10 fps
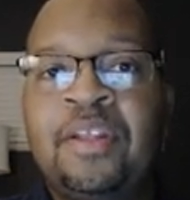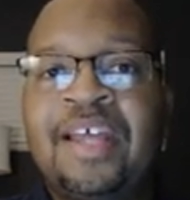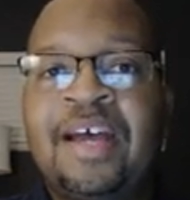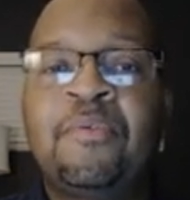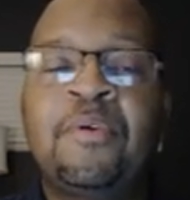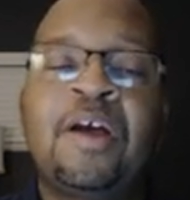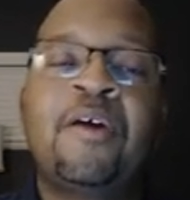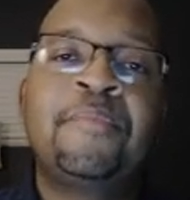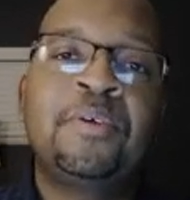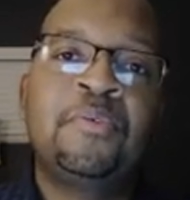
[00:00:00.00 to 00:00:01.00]
and that will
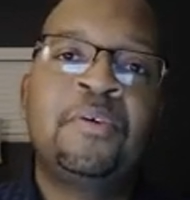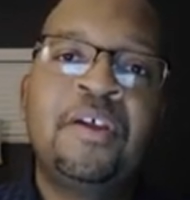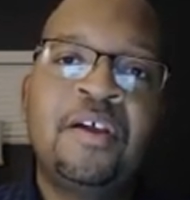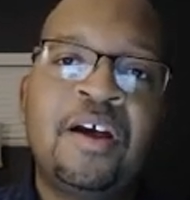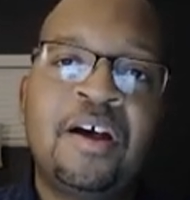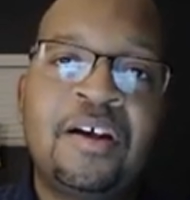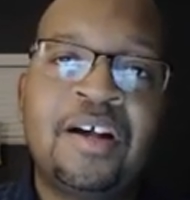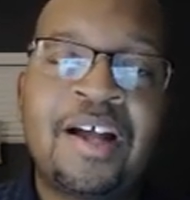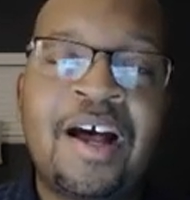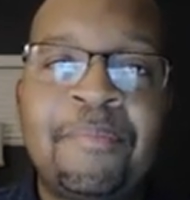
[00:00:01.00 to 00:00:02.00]
help you
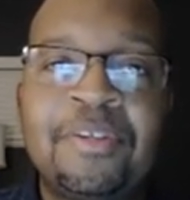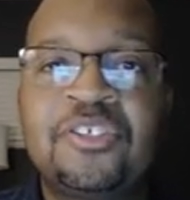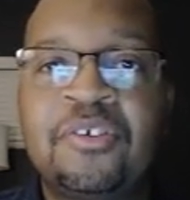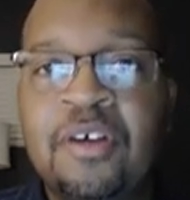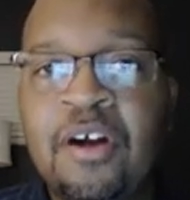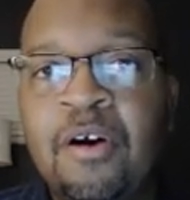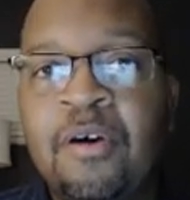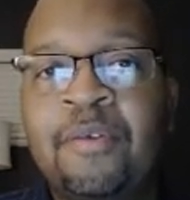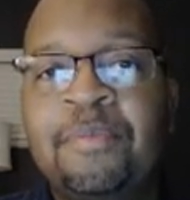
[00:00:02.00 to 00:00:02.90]
accomplish your goal,